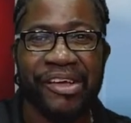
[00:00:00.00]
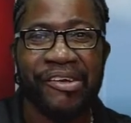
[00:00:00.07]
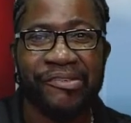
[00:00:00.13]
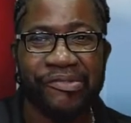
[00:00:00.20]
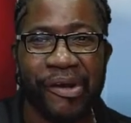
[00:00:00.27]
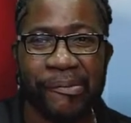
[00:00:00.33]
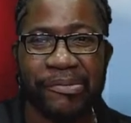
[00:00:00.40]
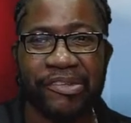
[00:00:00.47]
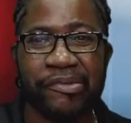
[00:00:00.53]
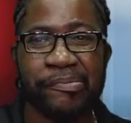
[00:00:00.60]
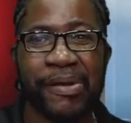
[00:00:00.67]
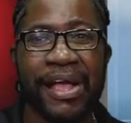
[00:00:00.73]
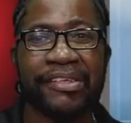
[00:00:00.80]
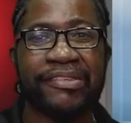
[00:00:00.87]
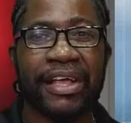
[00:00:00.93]
from the
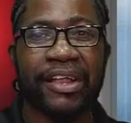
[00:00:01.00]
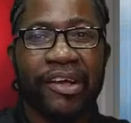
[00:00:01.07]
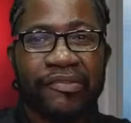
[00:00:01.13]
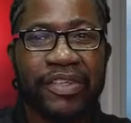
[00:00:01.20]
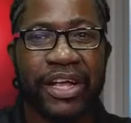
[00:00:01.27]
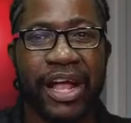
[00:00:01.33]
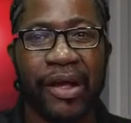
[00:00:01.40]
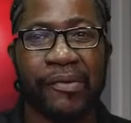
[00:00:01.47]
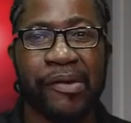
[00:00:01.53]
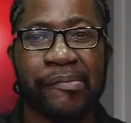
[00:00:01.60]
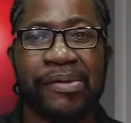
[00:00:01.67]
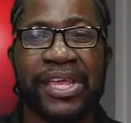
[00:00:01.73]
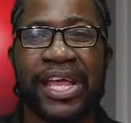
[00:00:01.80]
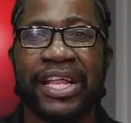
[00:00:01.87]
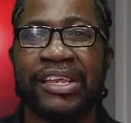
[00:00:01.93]
Spice Isle of the
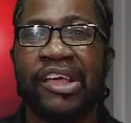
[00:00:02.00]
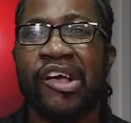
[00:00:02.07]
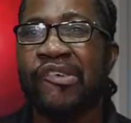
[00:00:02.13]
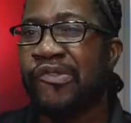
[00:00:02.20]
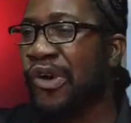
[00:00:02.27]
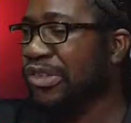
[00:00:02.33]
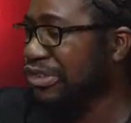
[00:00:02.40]
Caribbean. Folks,